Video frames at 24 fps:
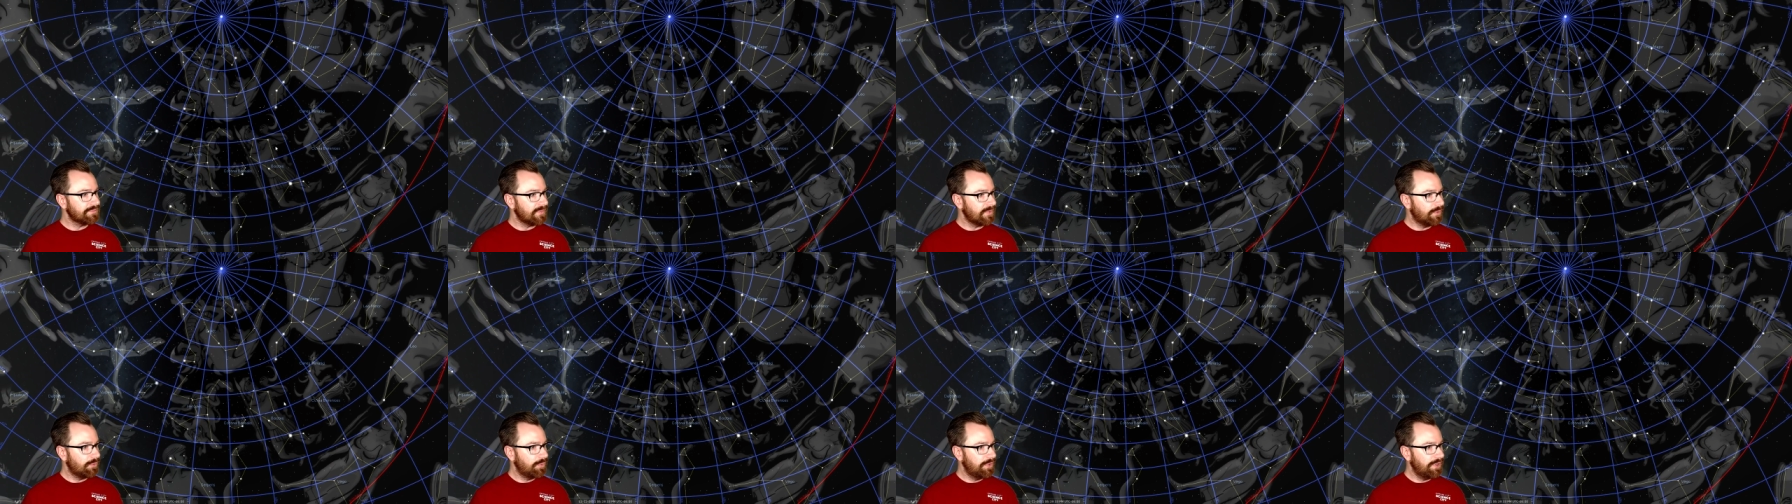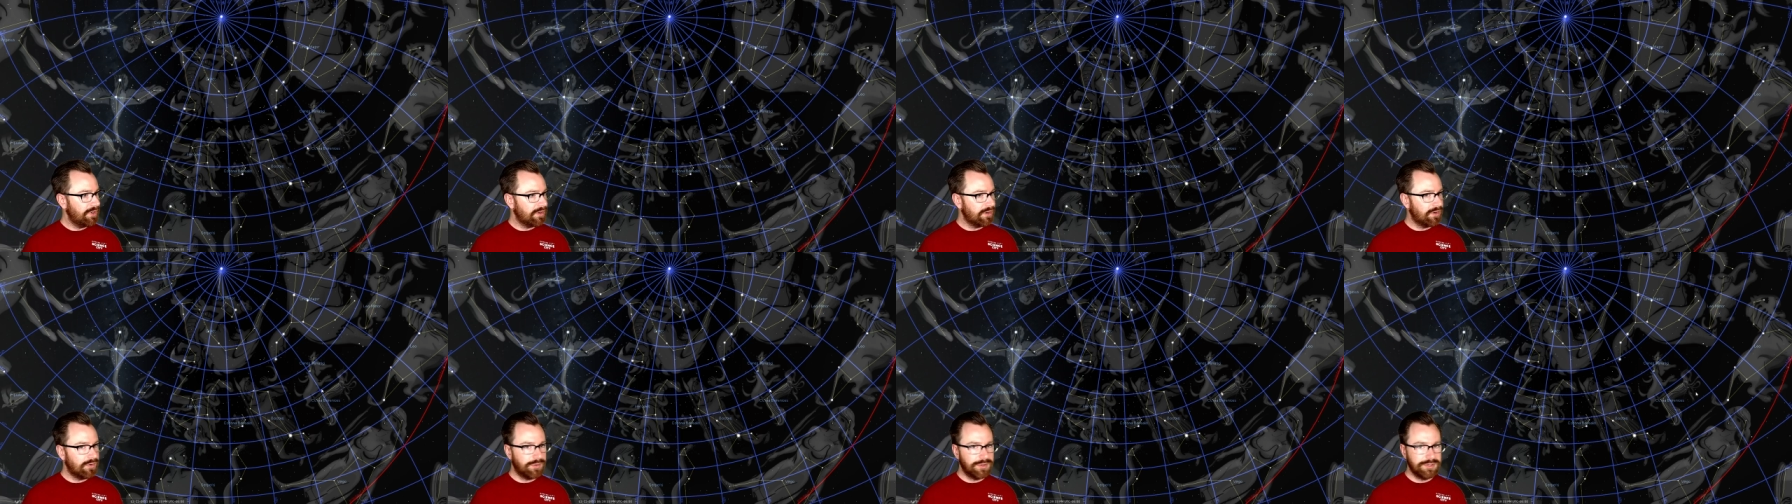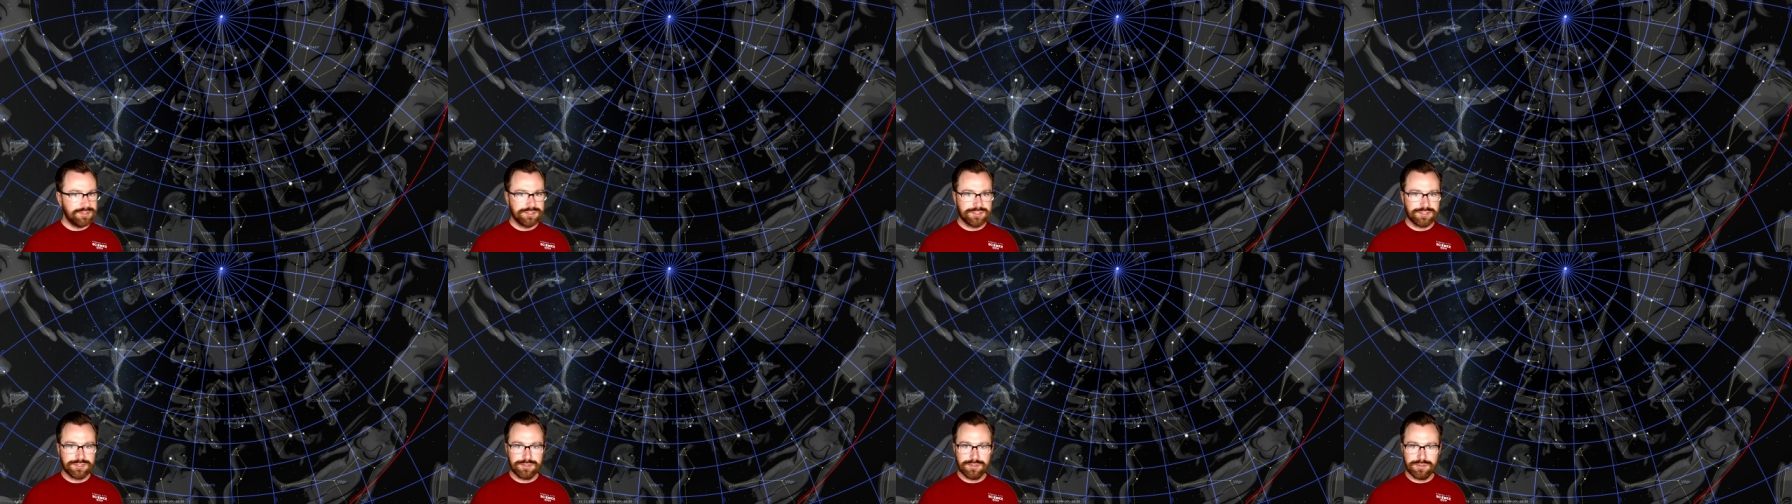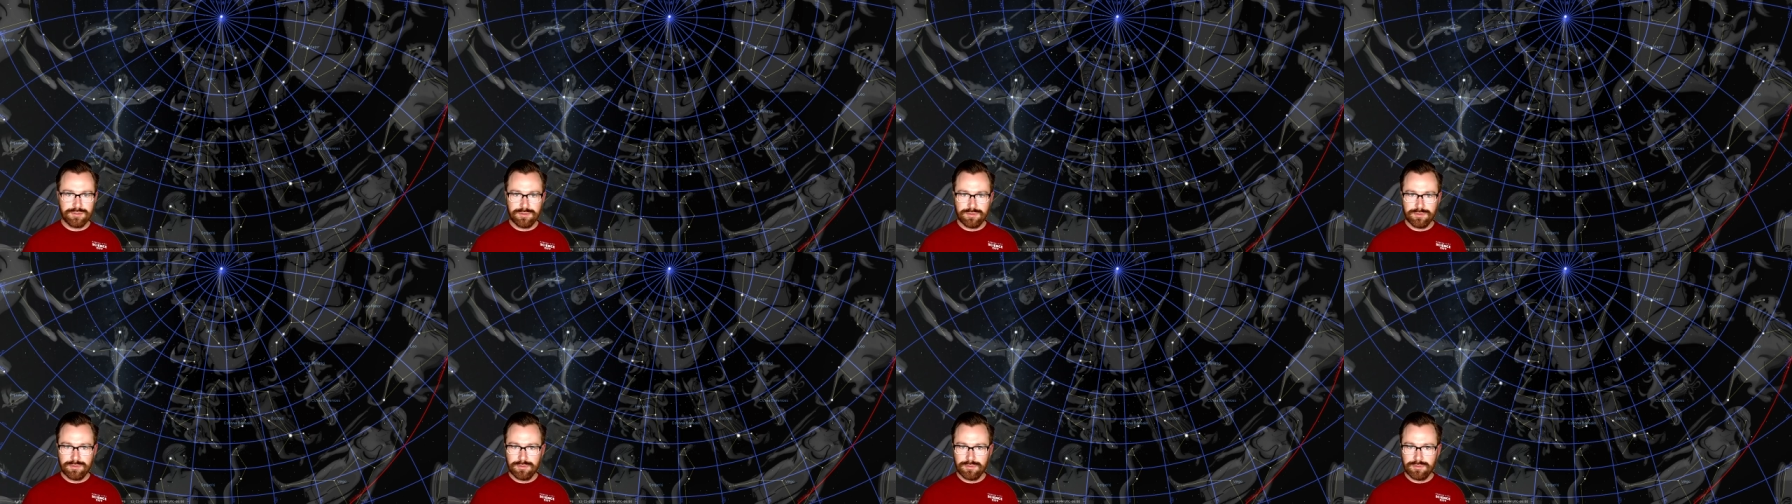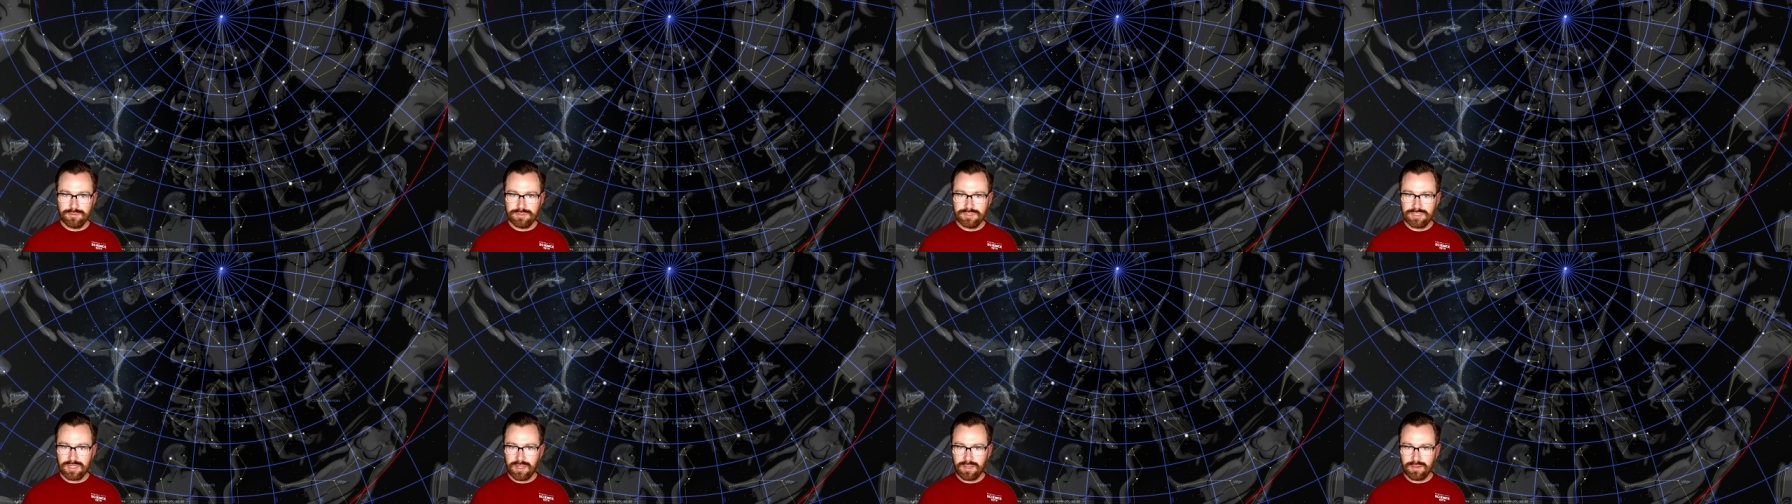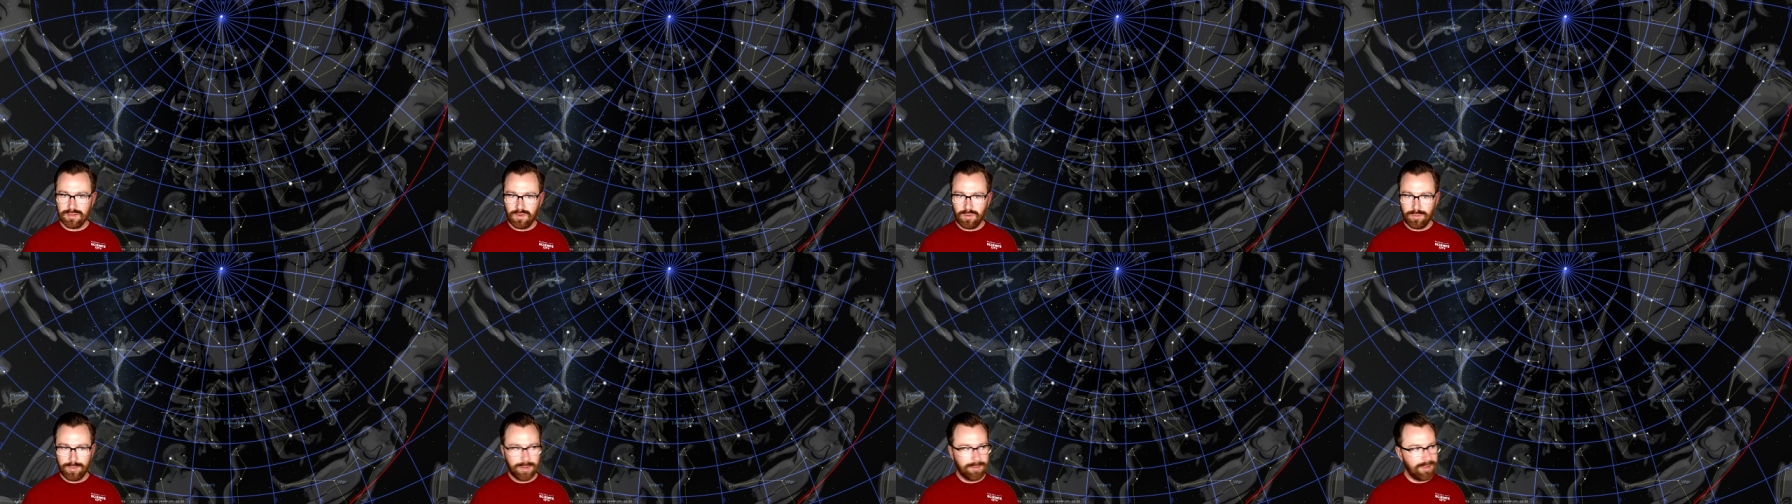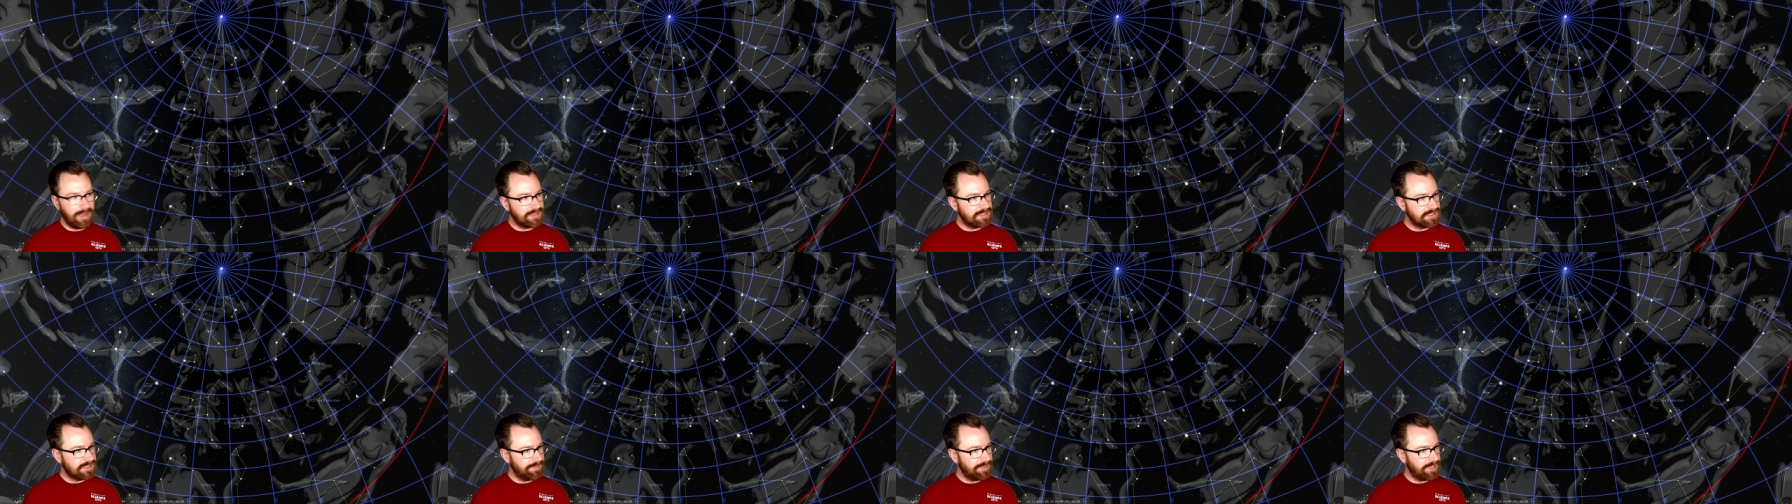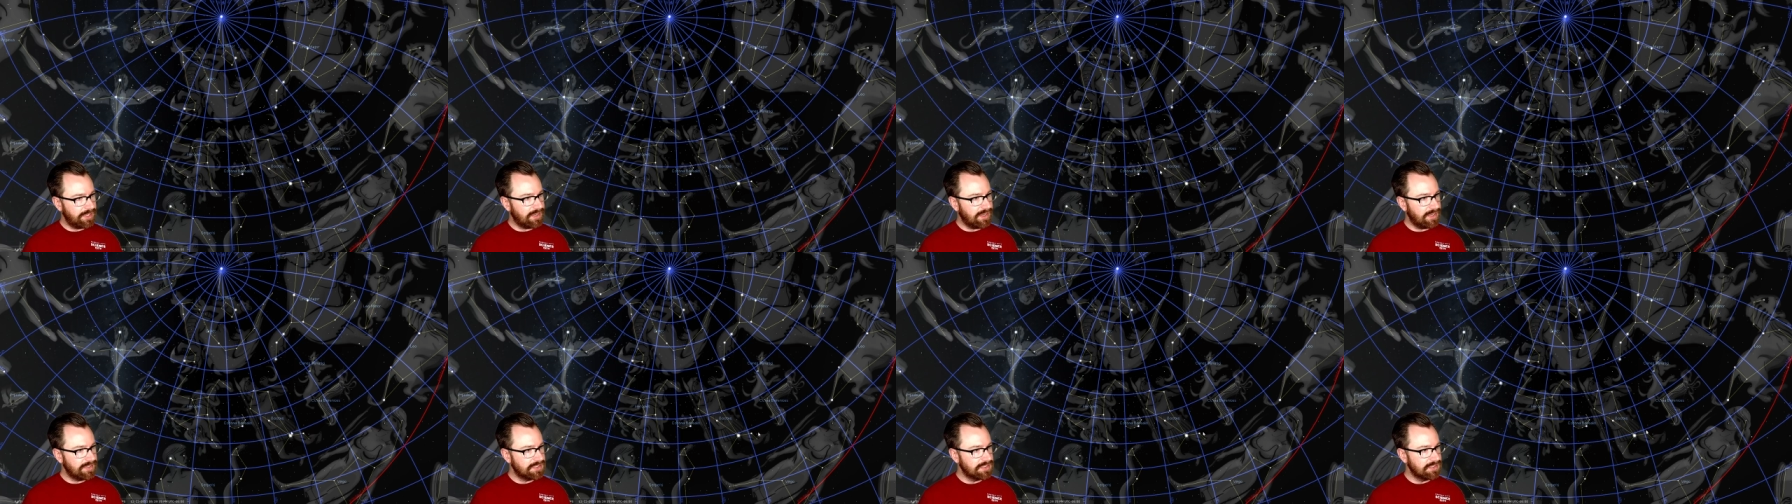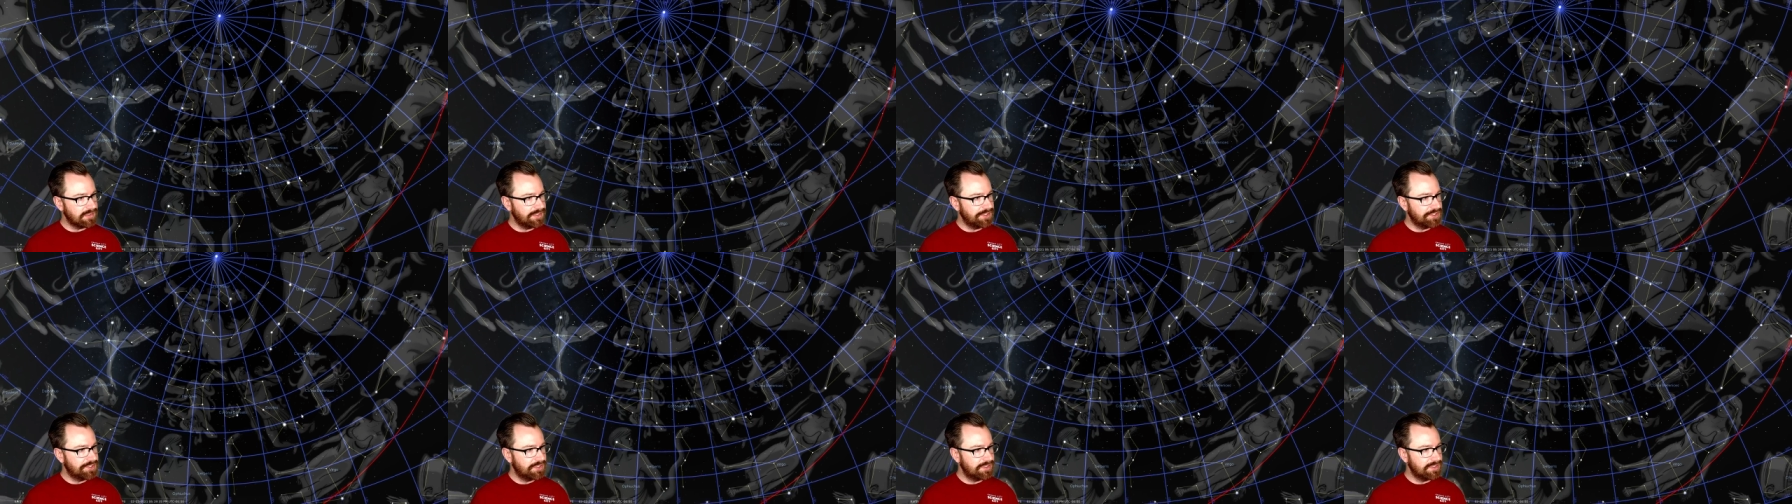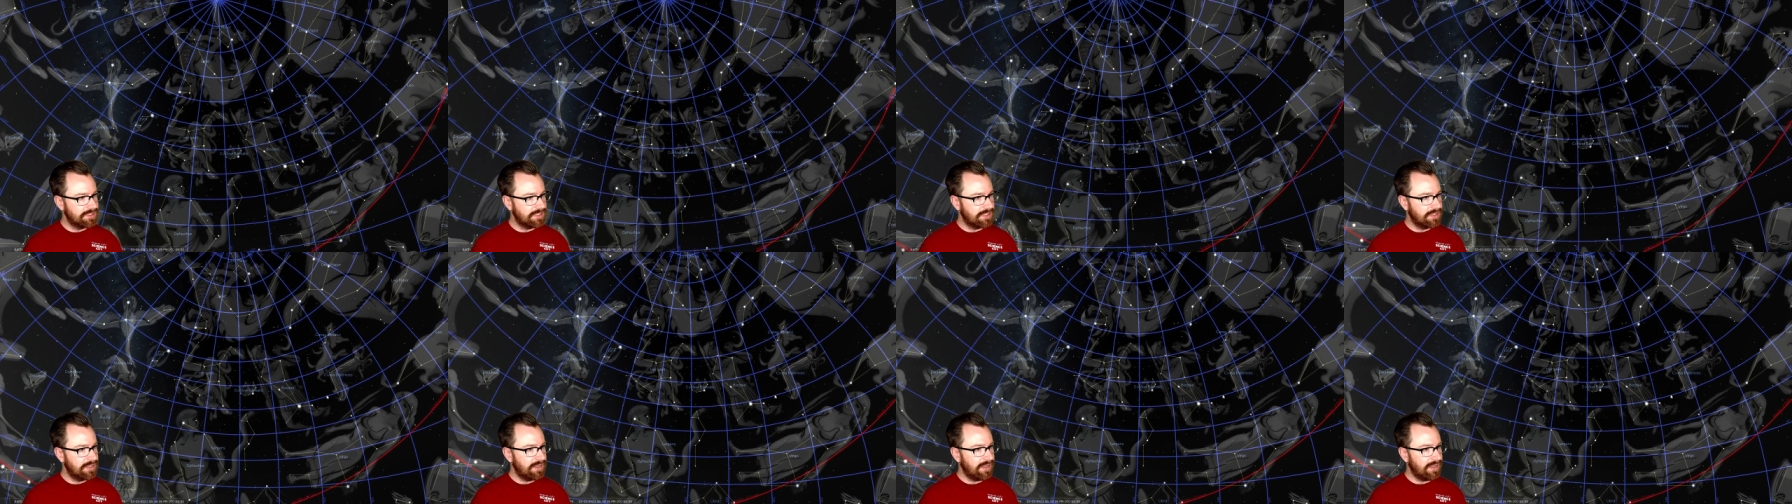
we are going to talk a little bit about some of the constellations and